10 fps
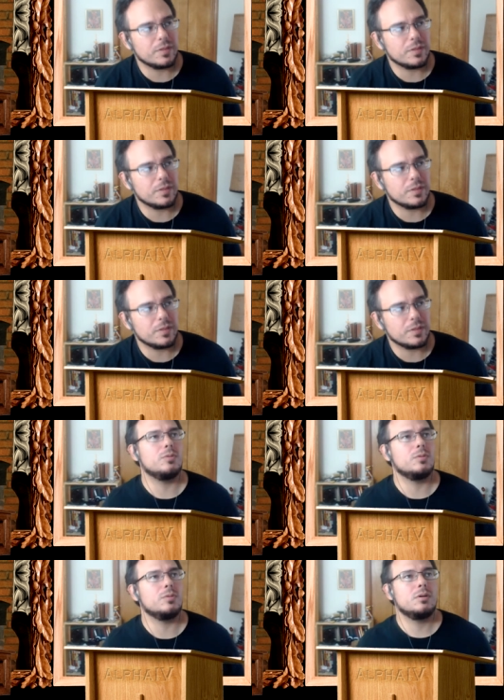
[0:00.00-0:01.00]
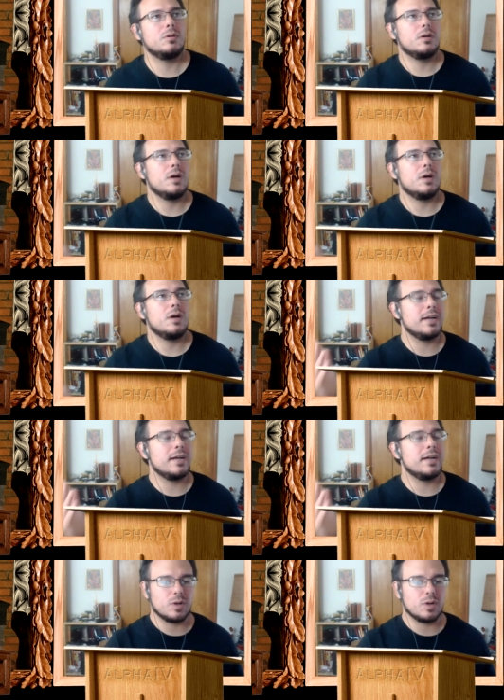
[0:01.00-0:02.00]
So I
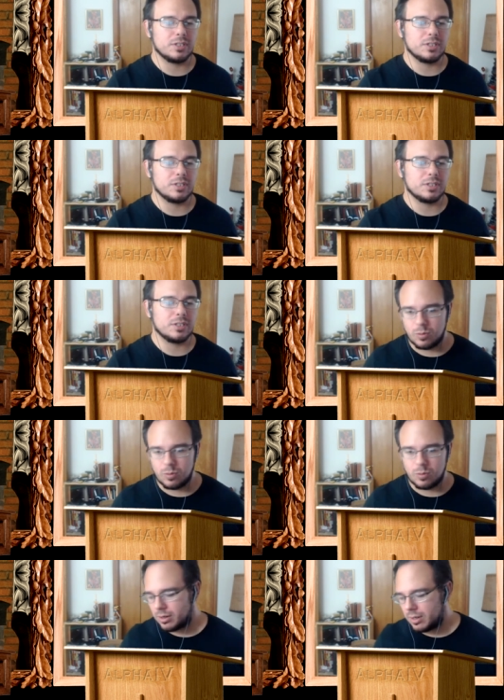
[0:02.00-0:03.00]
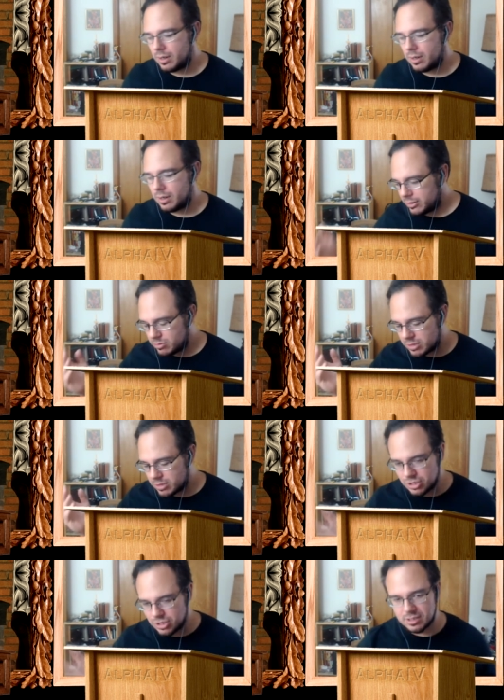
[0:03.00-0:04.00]
just watched a debate where a
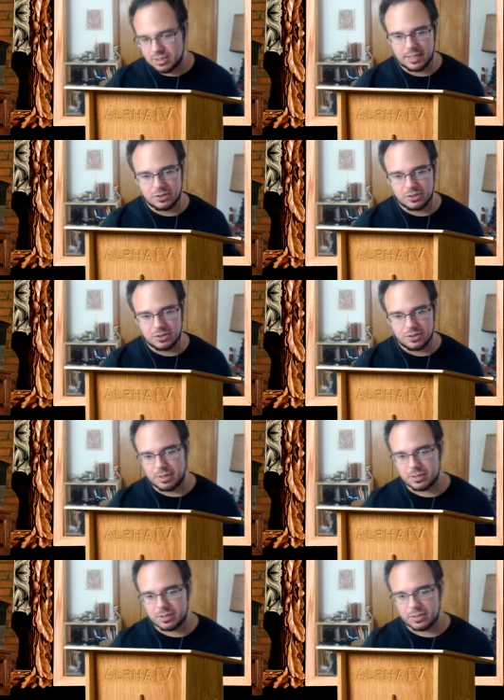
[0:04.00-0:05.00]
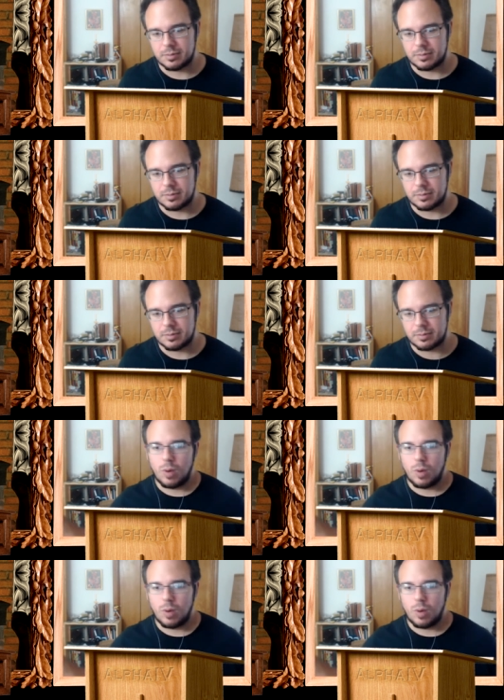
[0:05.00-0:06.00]
Christian said to a Muslim,
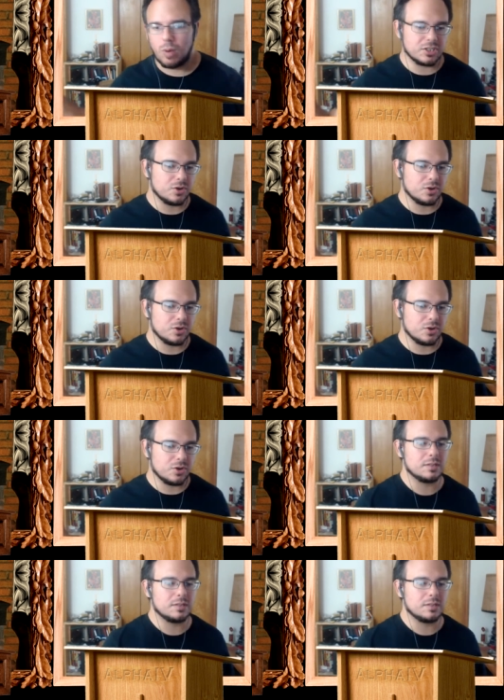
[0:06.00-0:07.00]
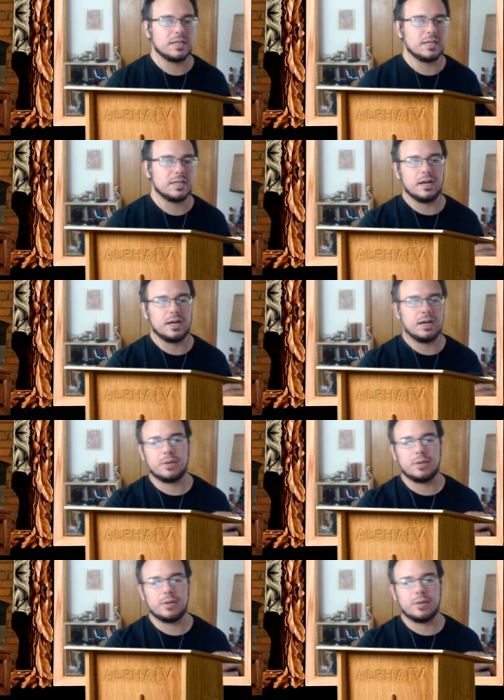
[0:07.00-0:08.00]
why does the Quran say
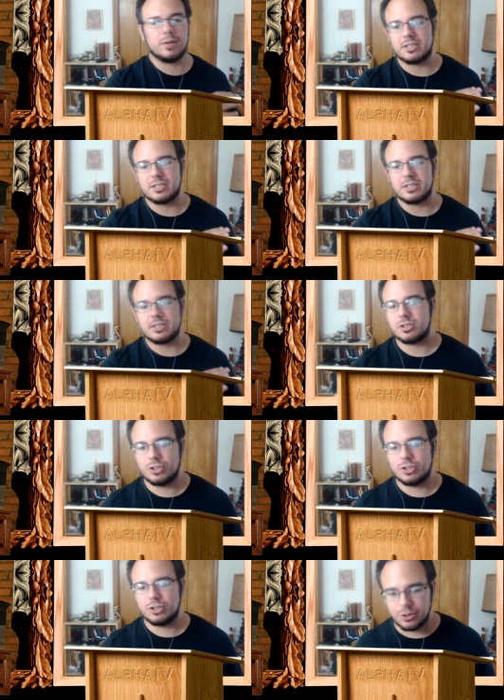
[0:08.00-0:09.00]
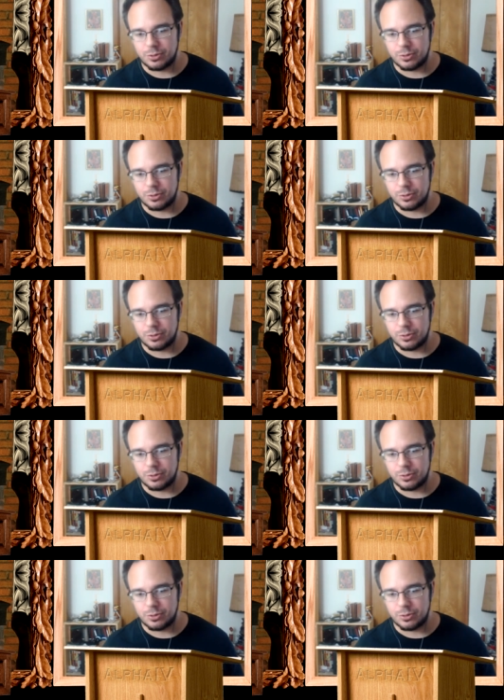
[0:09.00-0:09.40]
Allah prays to?